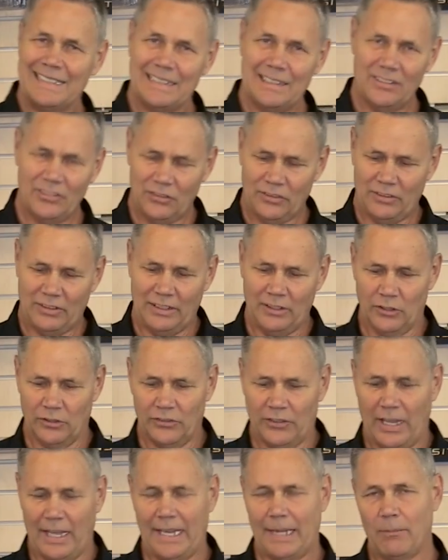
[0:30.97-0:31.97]
This little
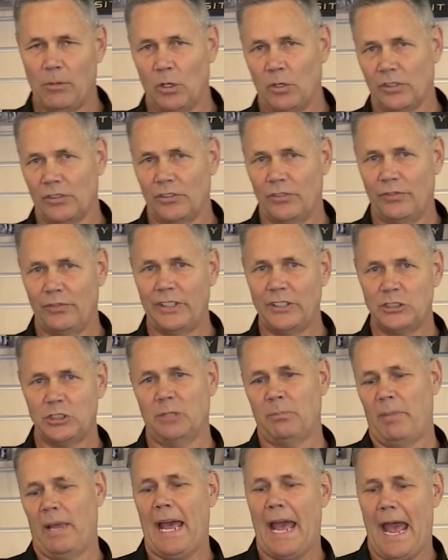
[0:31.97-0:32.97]
dynamo is
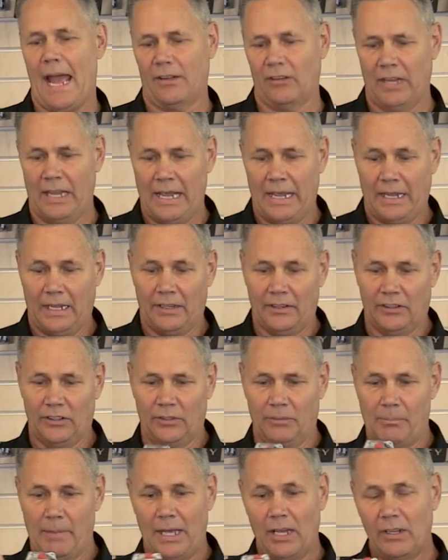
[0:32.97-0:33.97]
feature-packed.
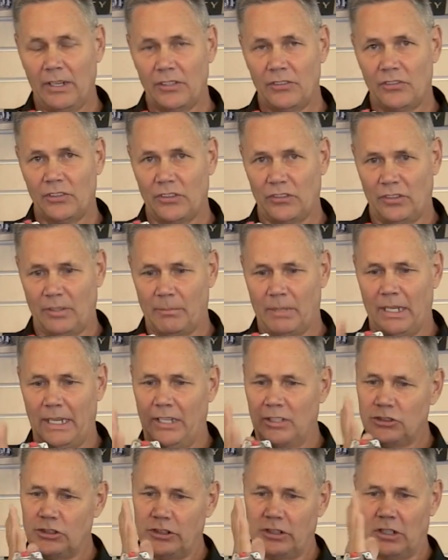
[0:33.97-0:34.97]
The mounting system
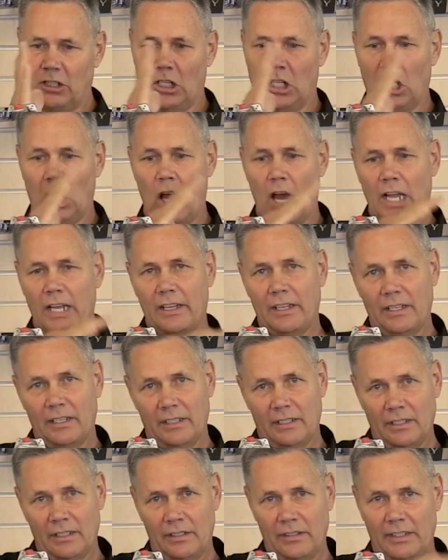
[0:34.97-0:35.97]
allows you to clock
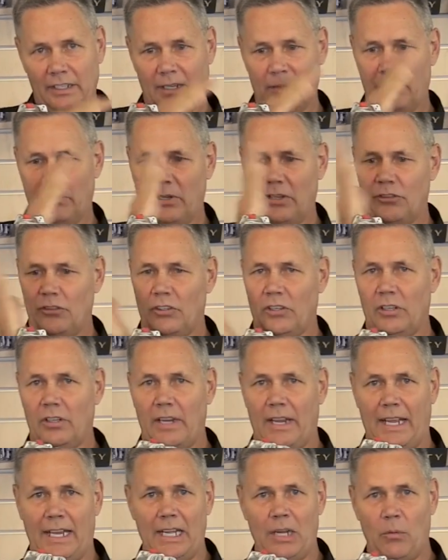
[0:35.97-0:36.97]
the
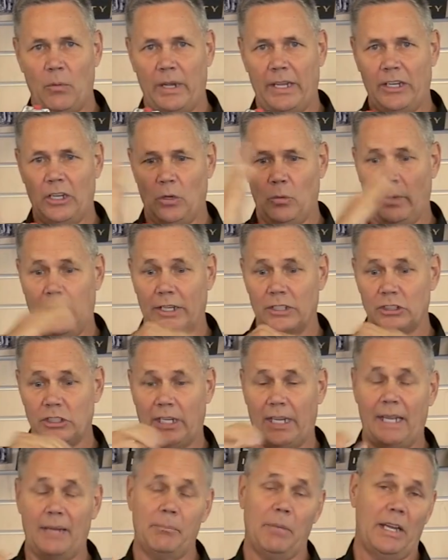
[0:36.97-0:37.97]
compressor any way you wish.
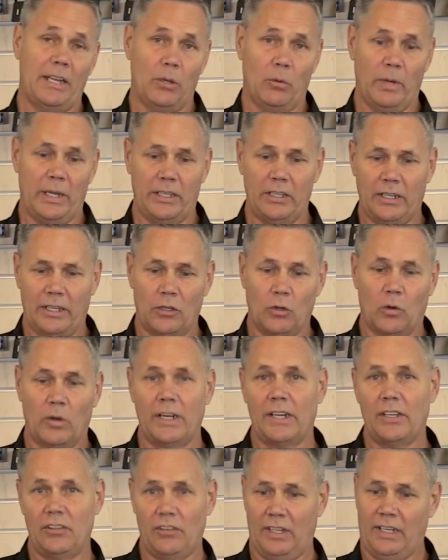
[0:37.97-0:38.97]
And by the way, you can
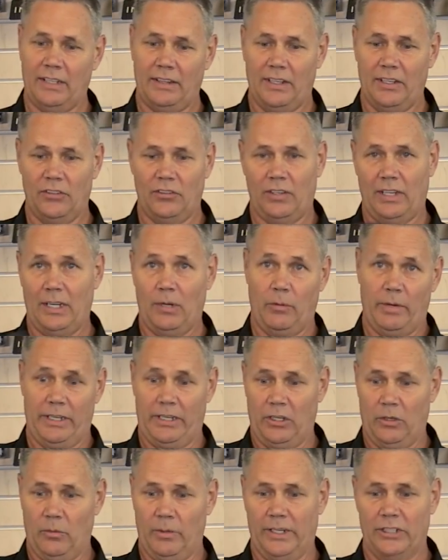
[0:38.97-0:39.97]
orientate this any way
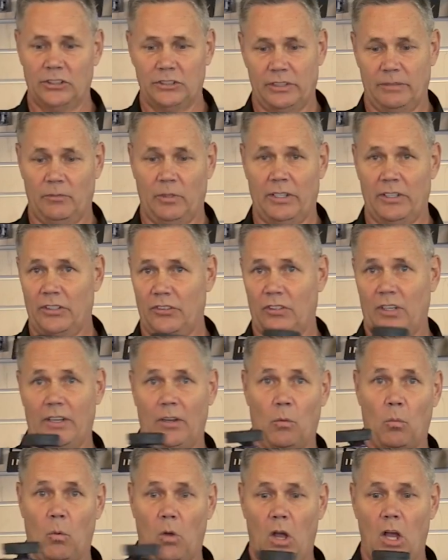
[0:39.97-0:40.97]
you wish, whether it's on
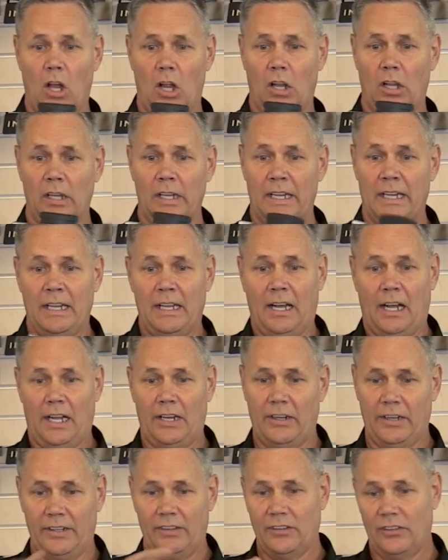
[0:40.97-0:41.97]
a wall,
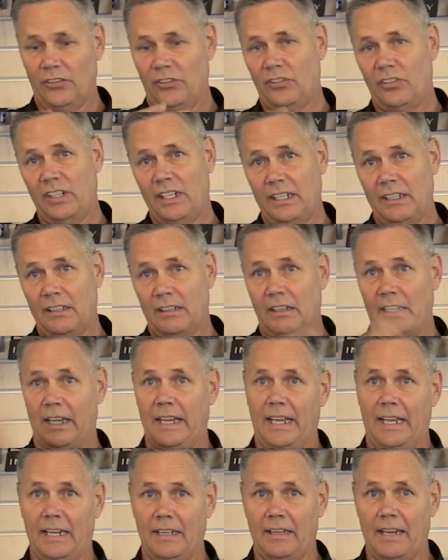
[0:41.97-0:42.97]
underneath the seat,
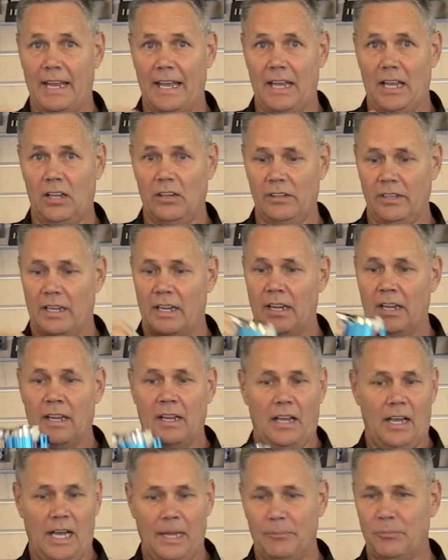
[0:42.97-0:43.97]
laying down,
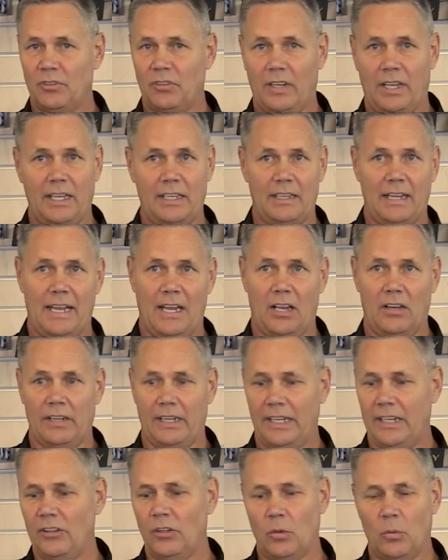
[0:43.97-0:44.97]
upside down.
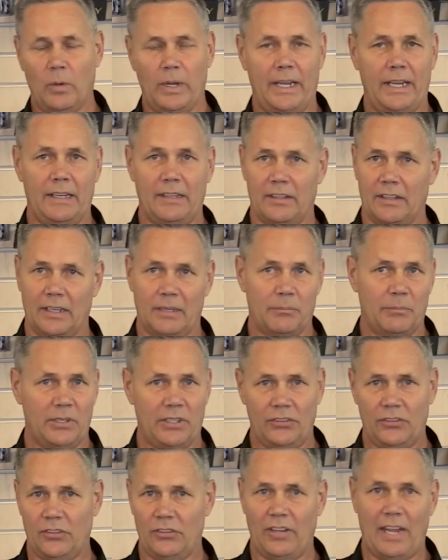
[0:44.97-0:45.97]
Either way, the
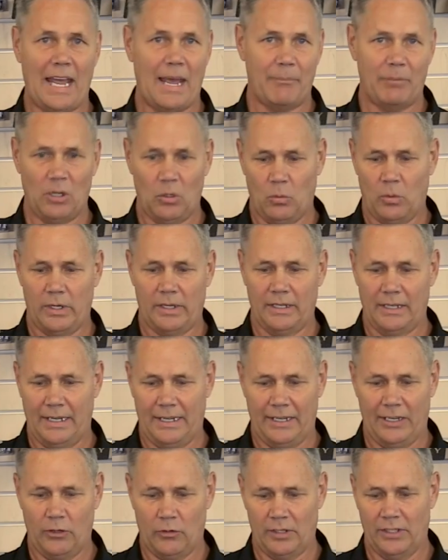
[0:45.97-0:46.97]
compressor is happy to work in
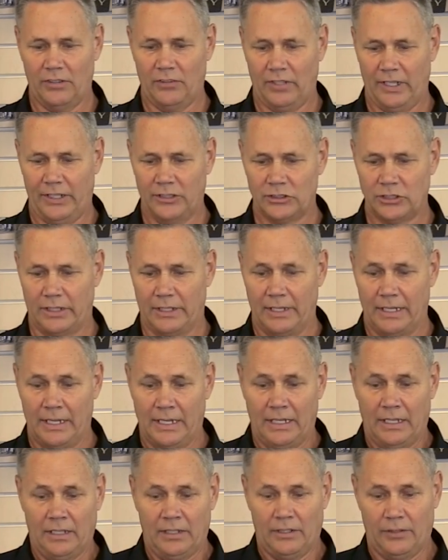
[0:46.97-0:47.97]
any orientation.
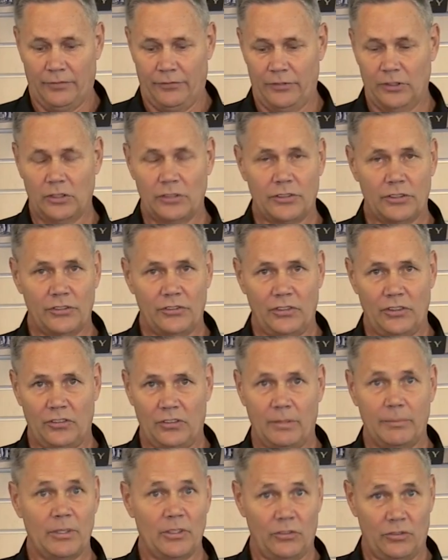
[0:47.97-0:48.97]
The filter
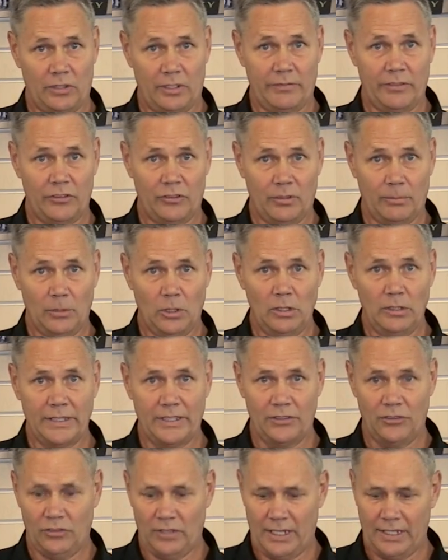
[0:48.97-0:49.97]
system is serviceable.
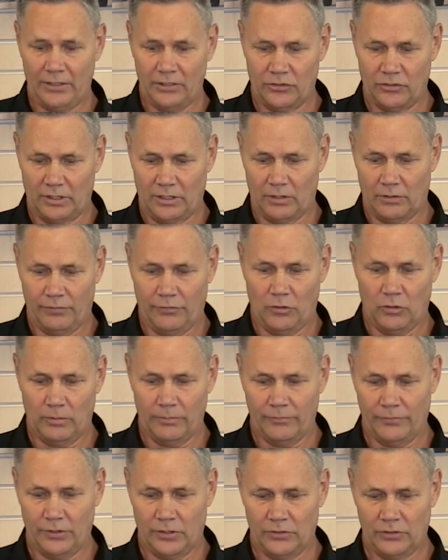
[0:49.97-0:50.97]
Inside there's a little
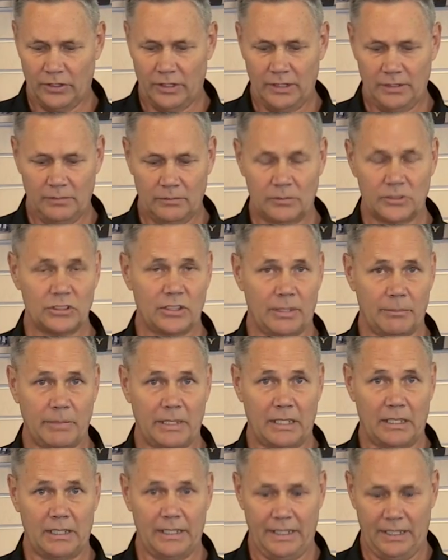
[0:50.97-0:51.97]
foam filter which can
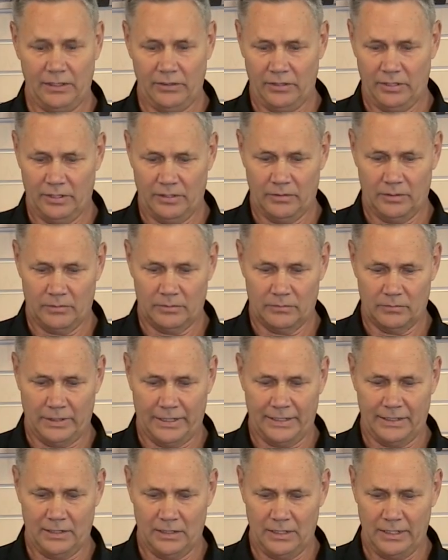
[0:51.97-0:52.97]
be cleaned
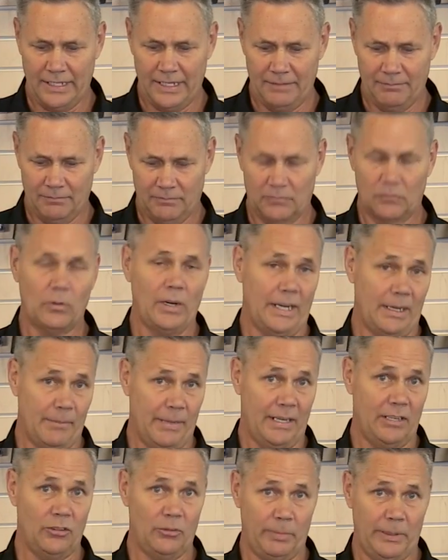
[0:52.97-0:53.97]
regularly,
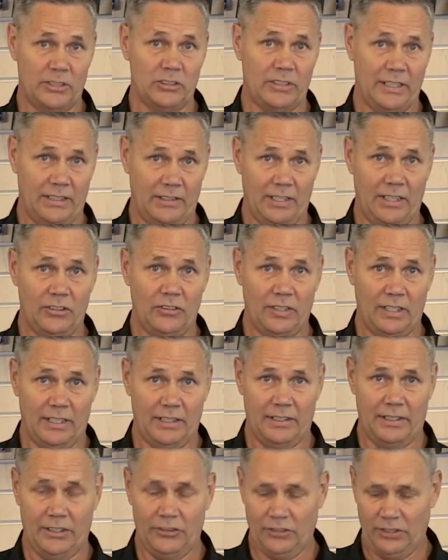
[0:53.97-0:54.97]
recommended especially in dusty
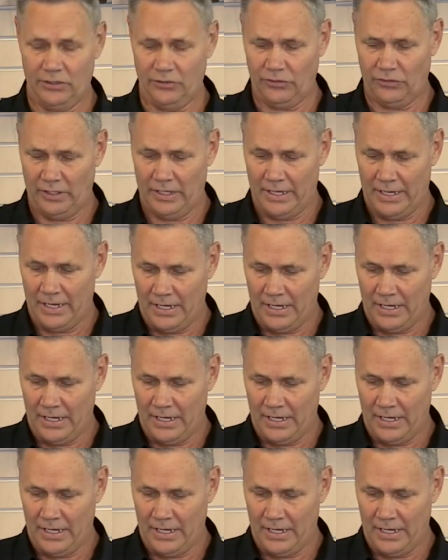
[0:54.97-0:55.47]
conditions.